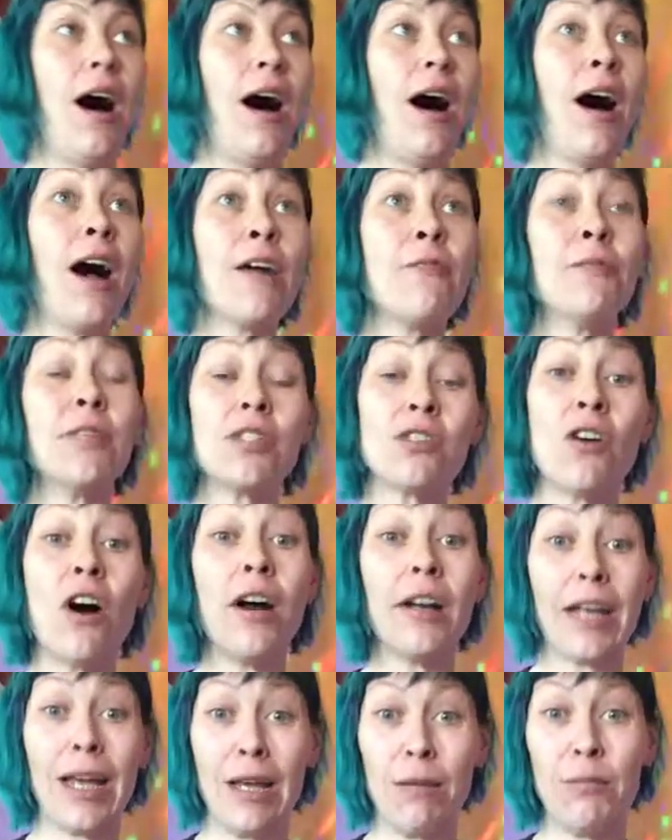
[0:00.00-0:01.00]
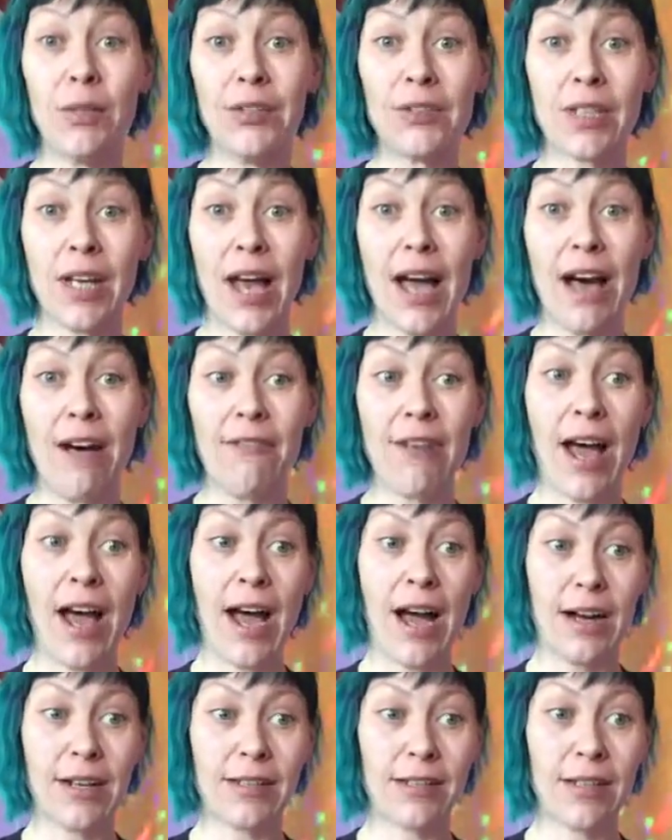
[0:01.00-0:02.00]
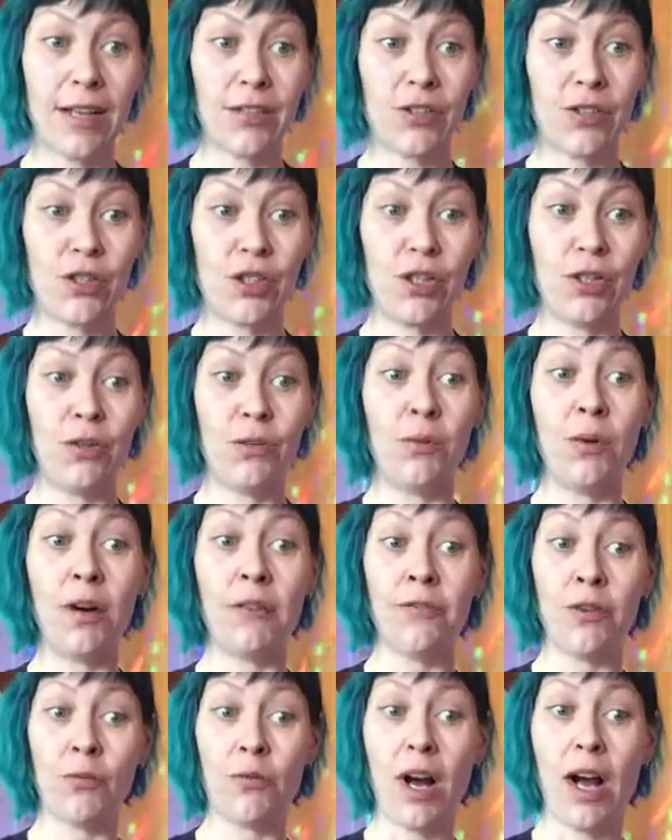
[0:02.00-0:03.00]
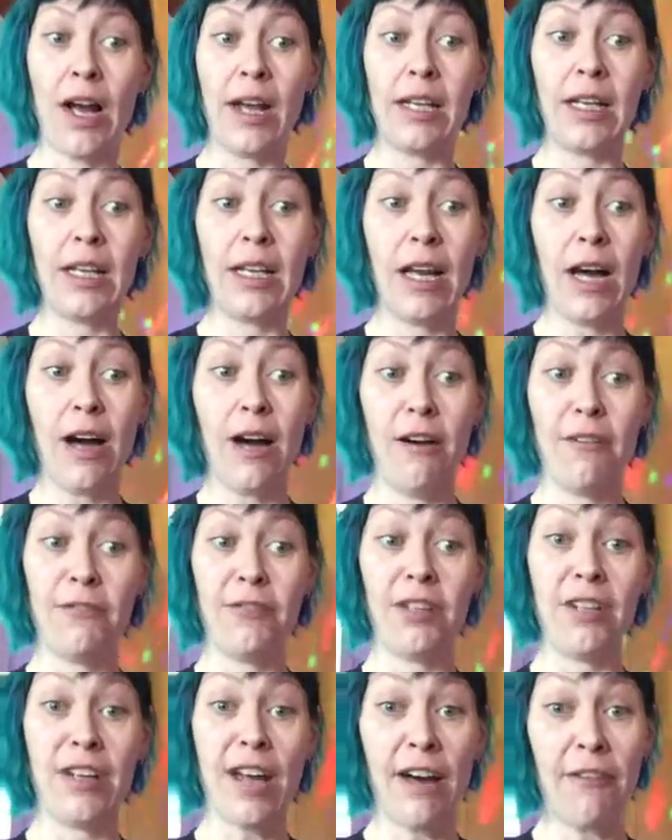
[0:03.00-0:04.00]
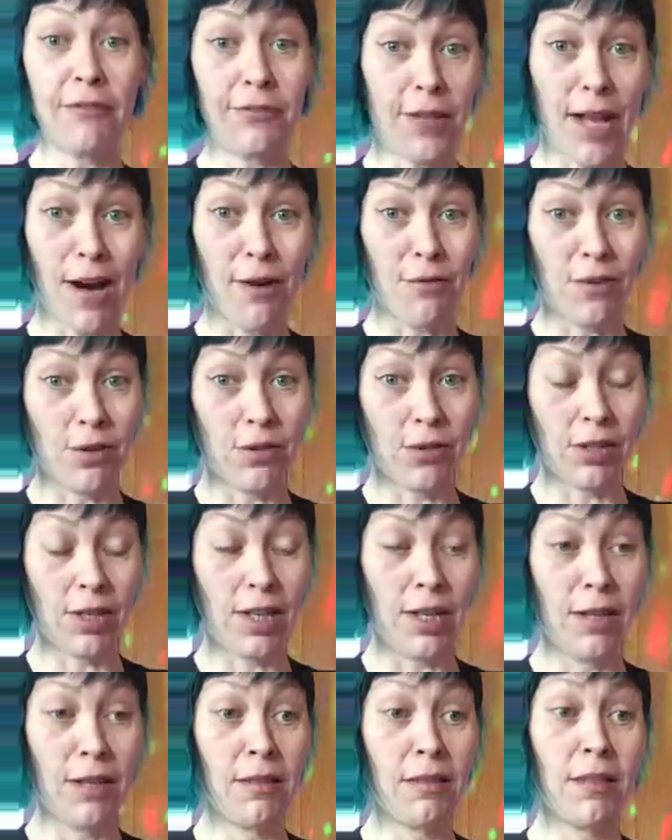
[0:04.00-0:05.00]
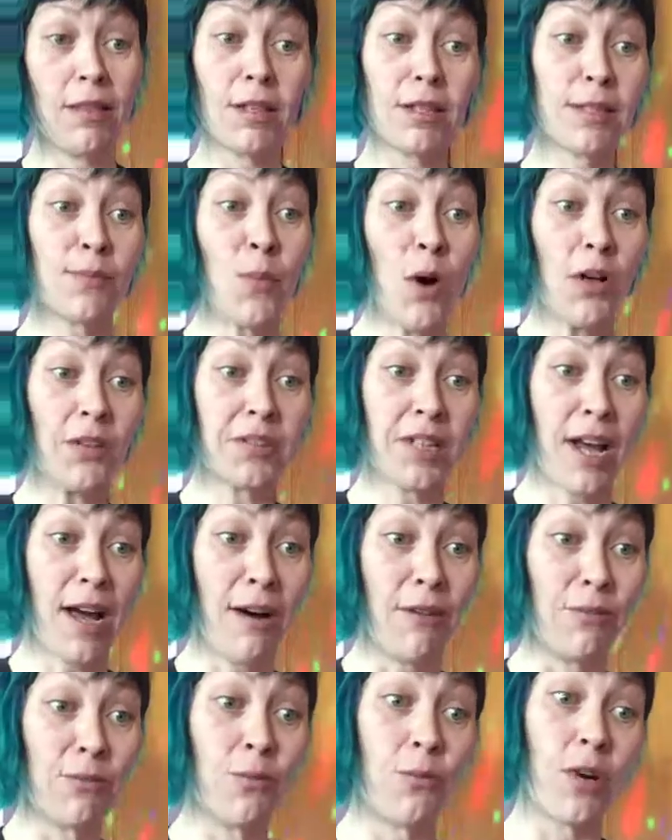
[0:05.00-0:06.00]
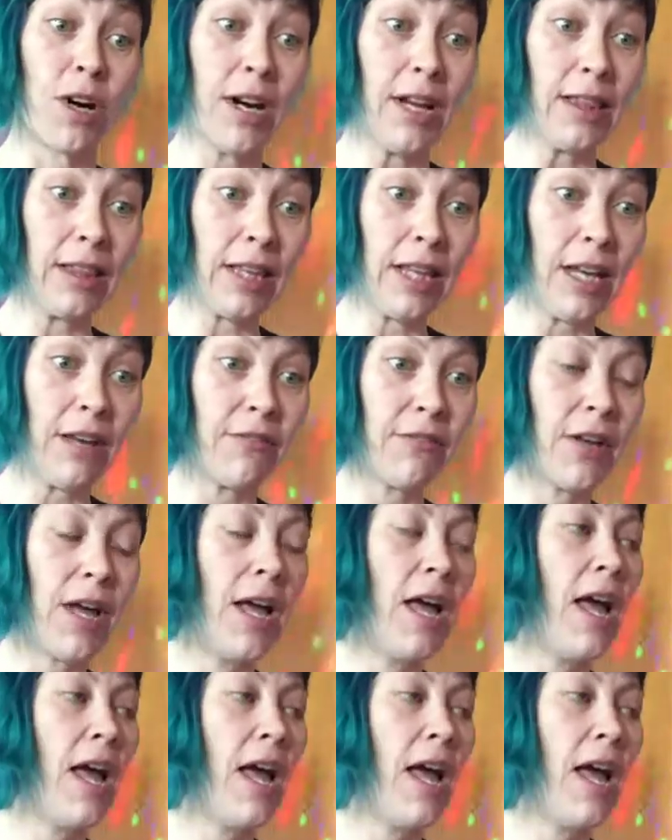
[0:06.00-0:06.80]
I was not able to have access to a variety of nut flowers in the small town where I live.